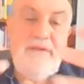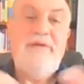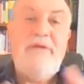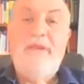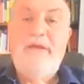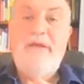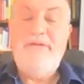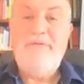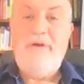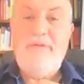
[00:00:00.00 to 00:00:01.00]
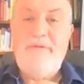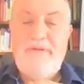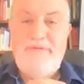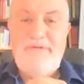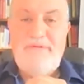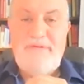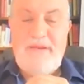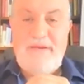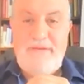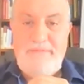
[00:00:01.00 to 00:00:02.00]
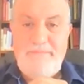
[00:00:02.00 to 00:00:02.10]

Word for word: generalizing to other things in society